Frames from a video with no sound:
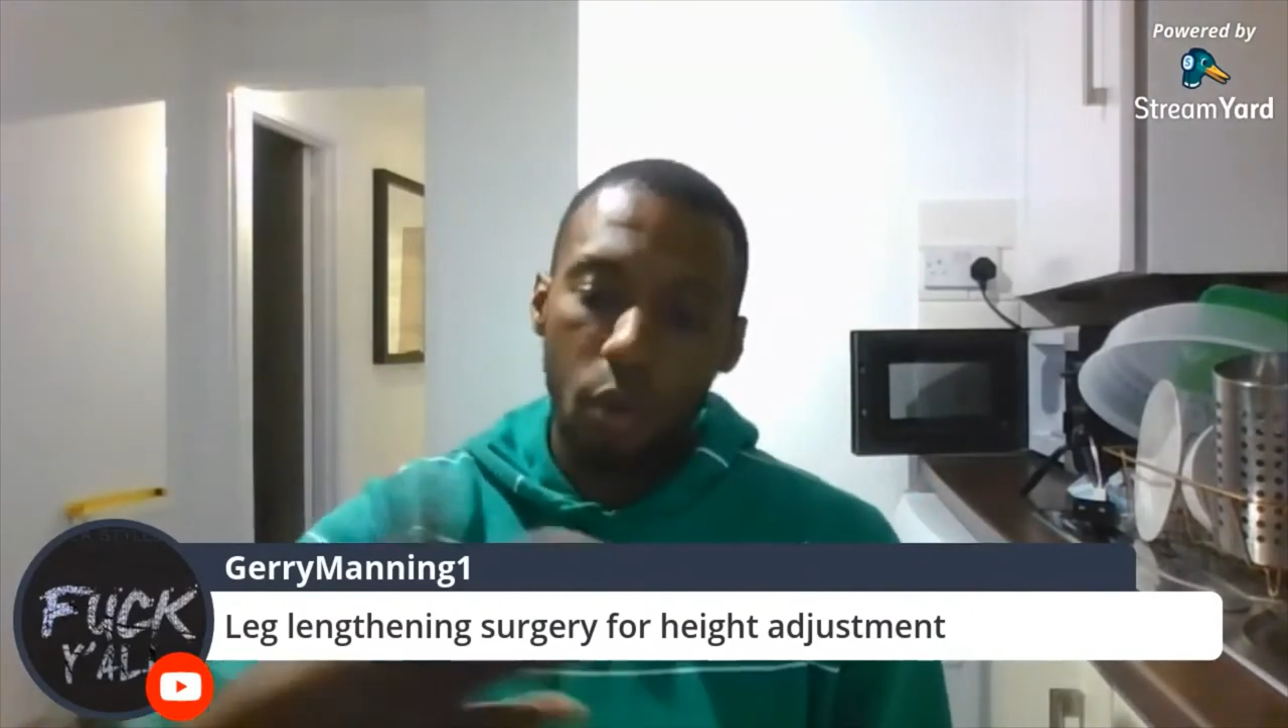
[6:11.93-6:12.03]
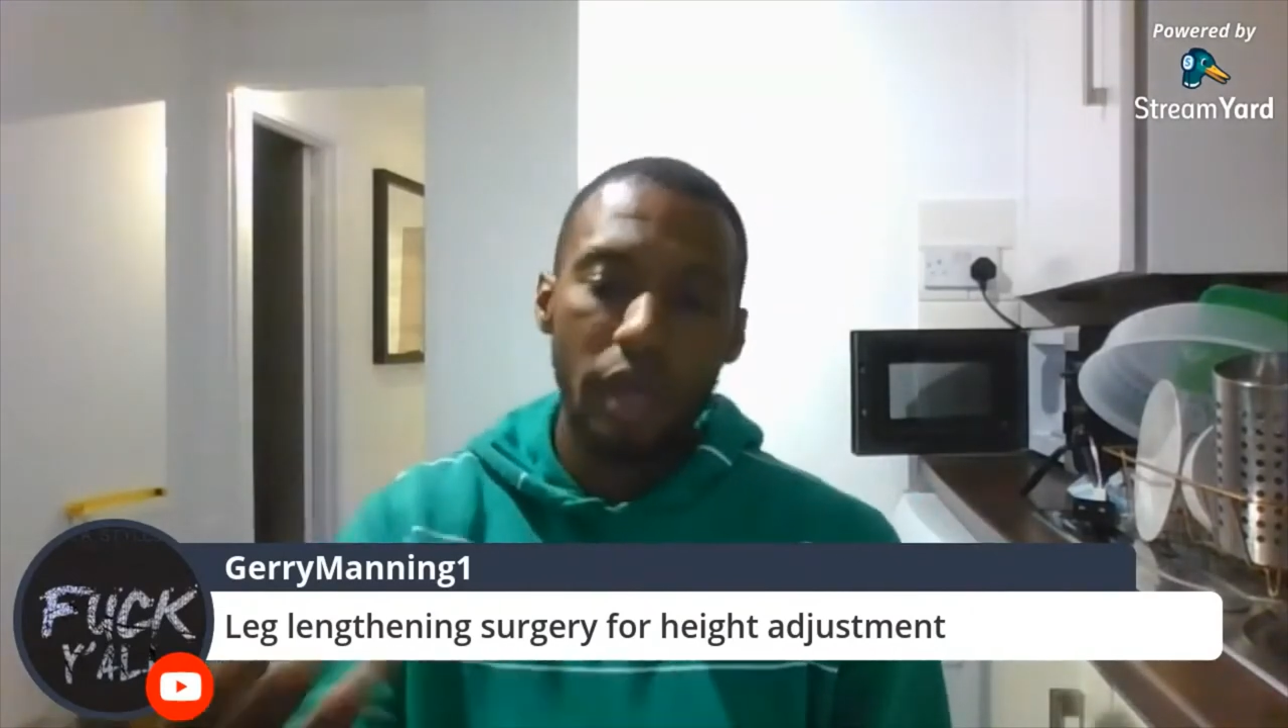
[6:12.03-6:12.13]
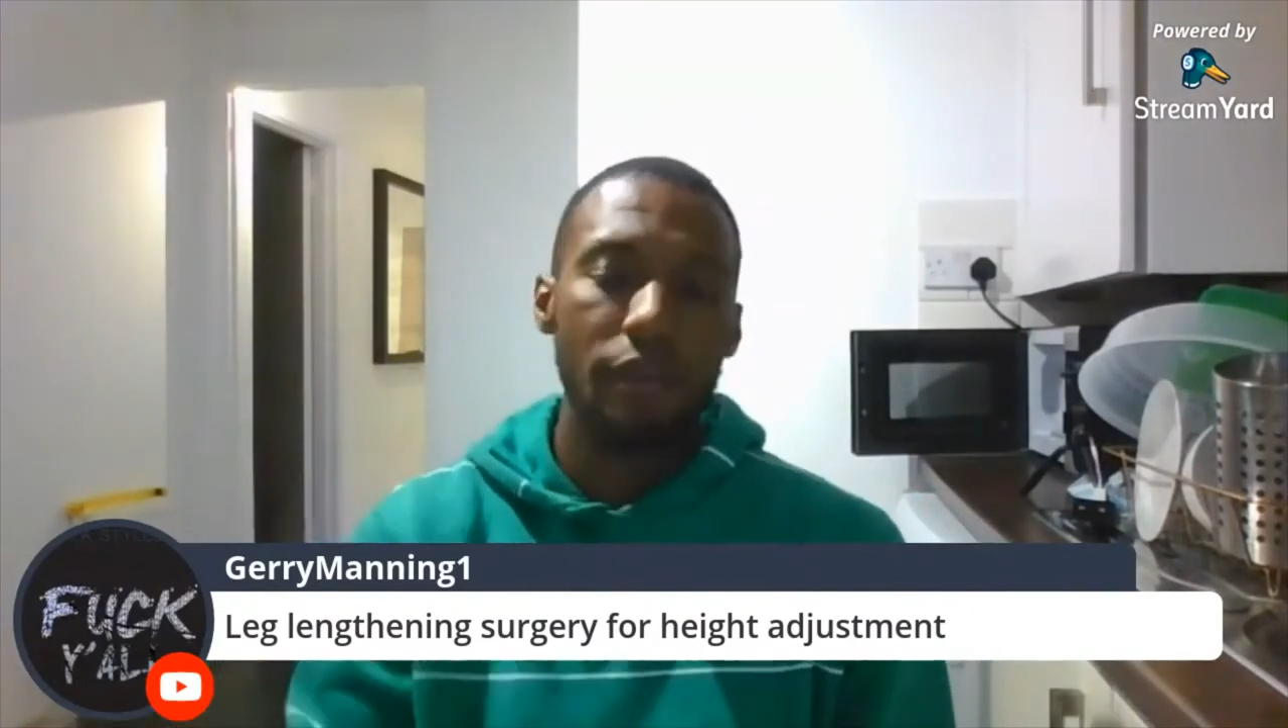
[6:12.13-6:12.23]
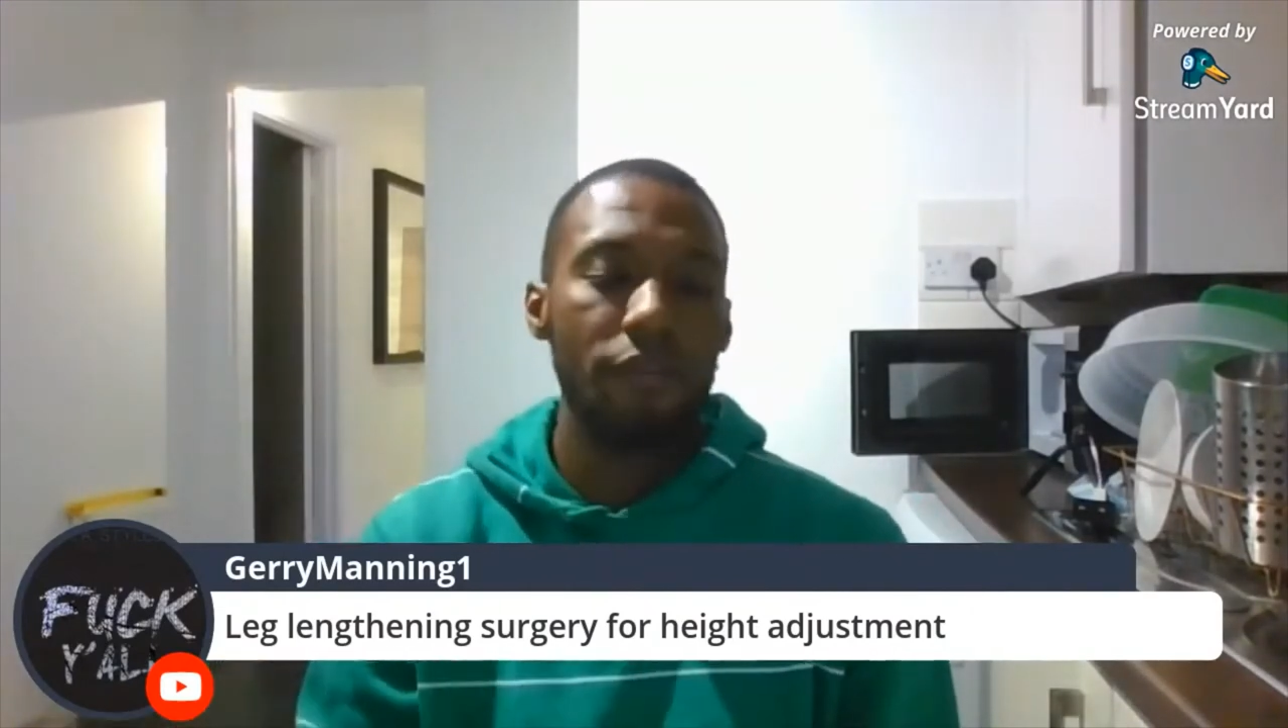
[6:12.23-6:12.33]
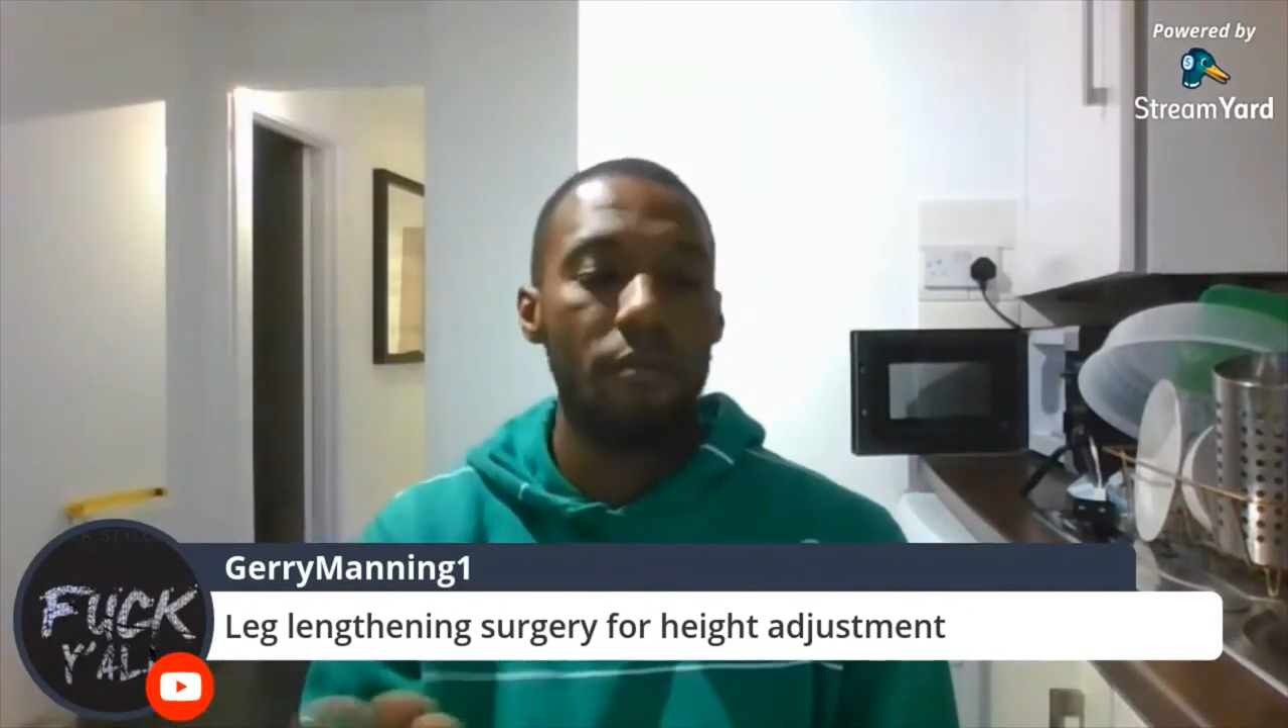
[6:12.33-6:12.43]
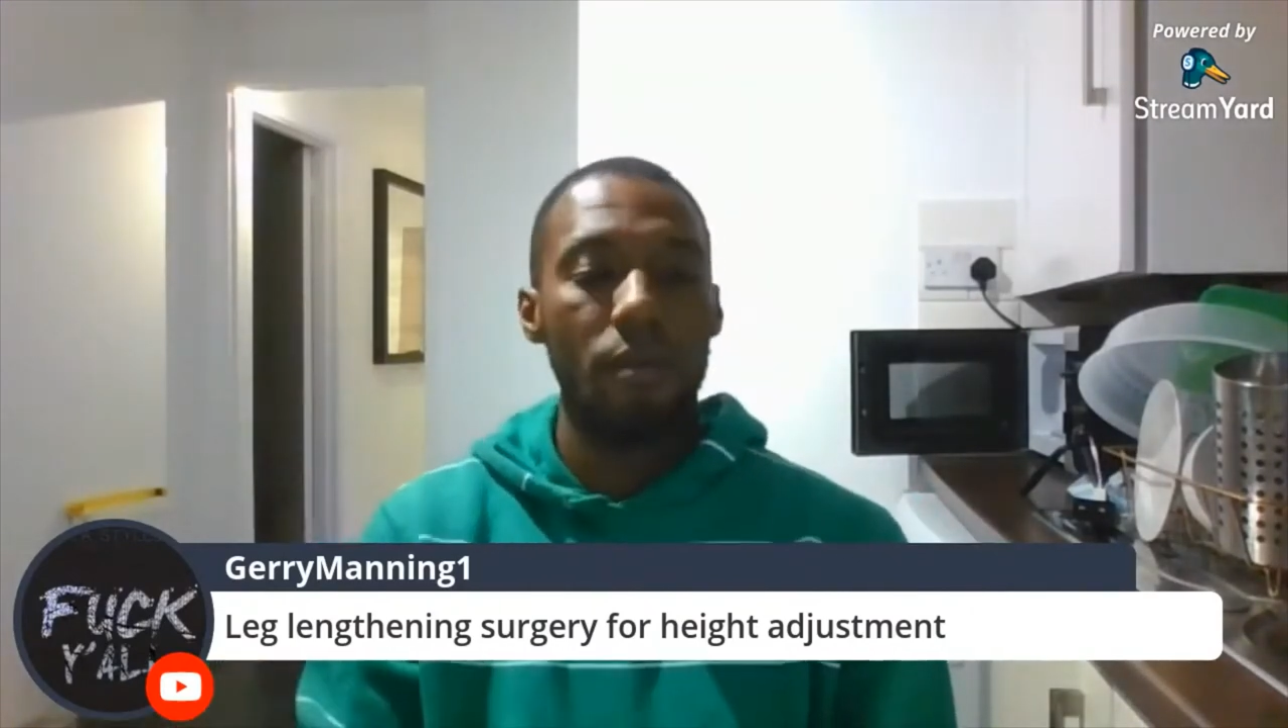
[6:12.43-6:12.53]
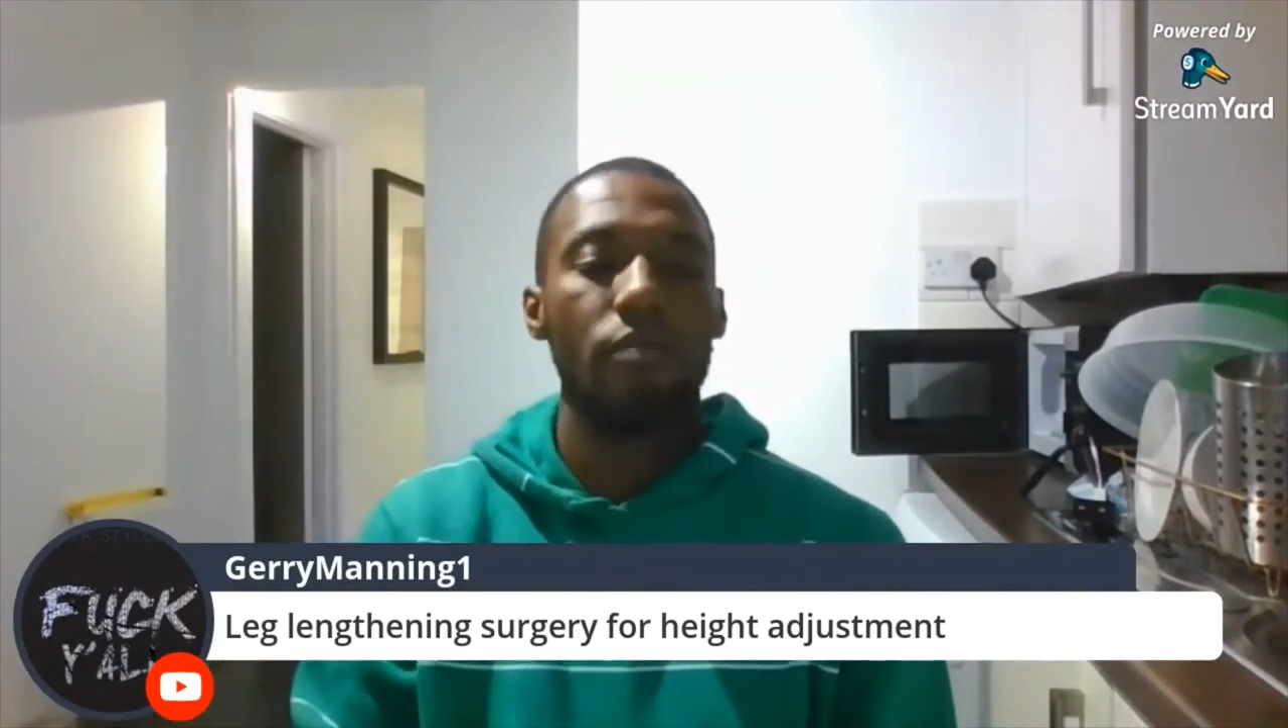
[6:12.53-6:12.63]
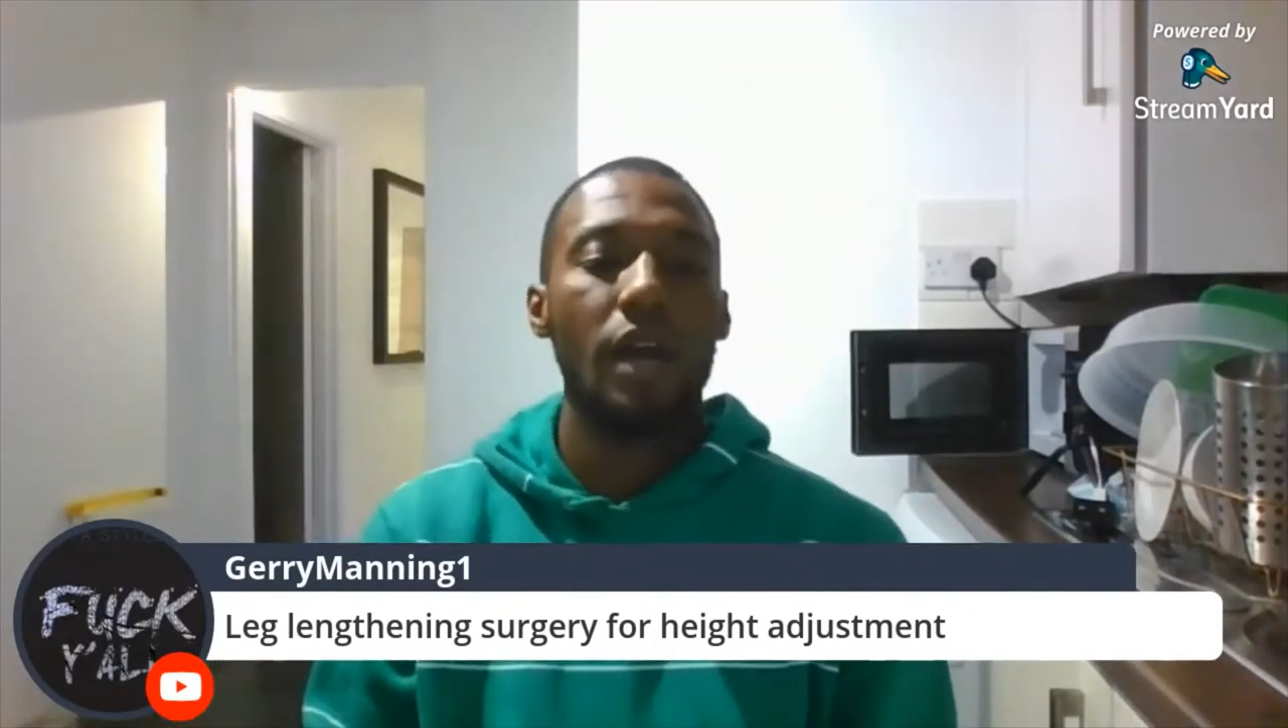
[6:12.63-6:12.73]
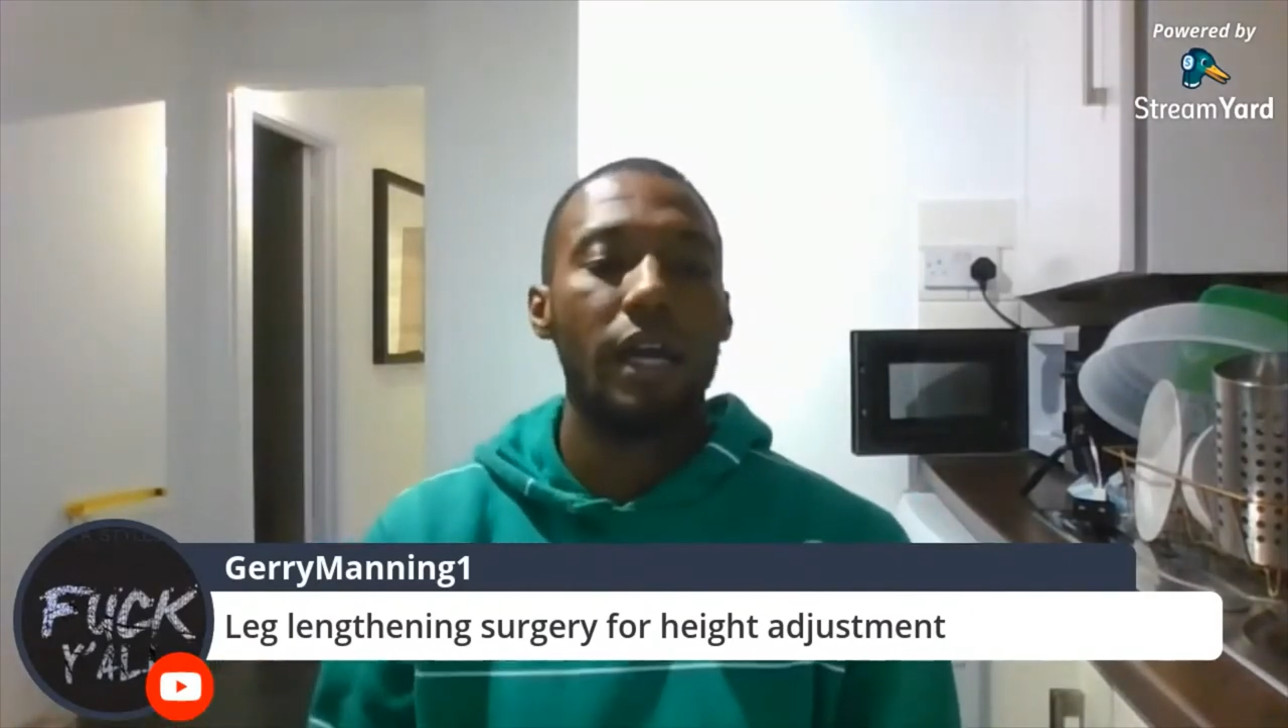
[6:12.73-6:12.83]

away from him